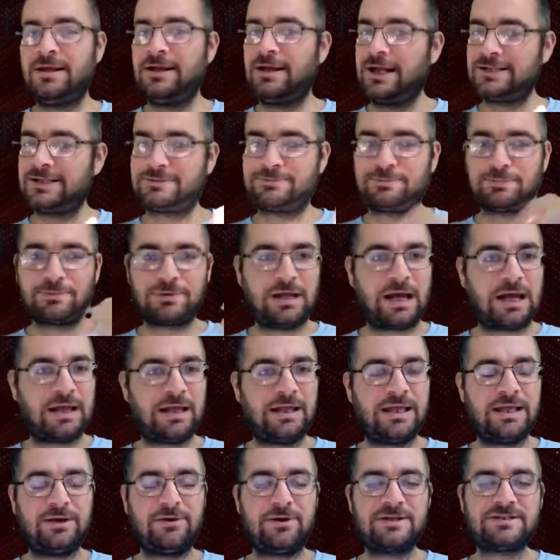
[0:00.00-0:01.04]
It's kind of
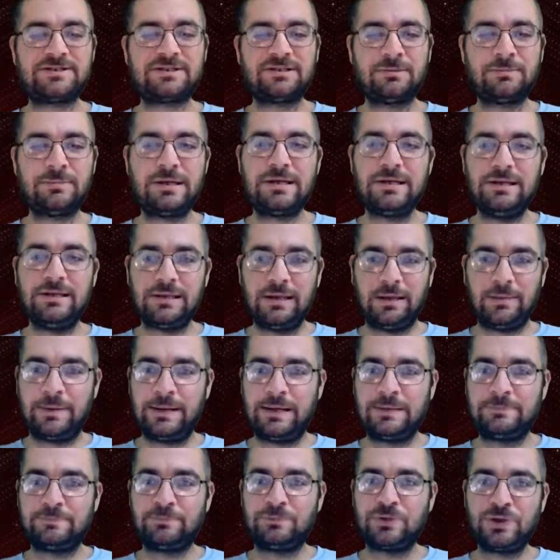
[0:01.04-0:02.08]
interesting to me. I
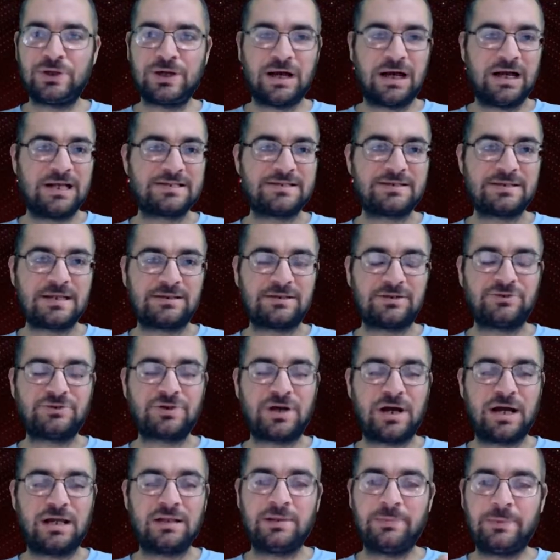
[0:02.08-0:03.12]
mean, you guys have to
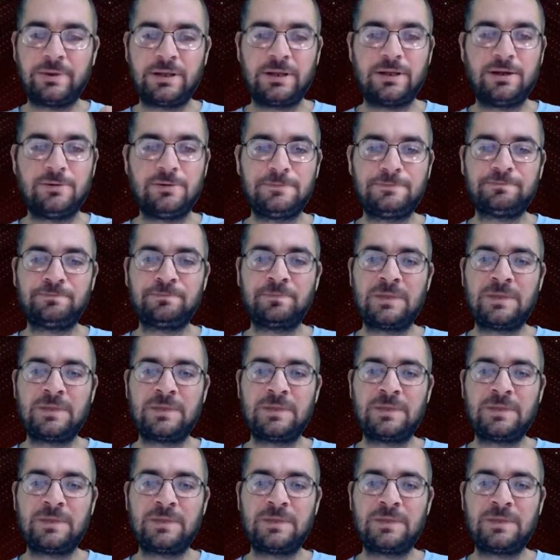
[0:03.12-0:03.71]
try it. Let me know.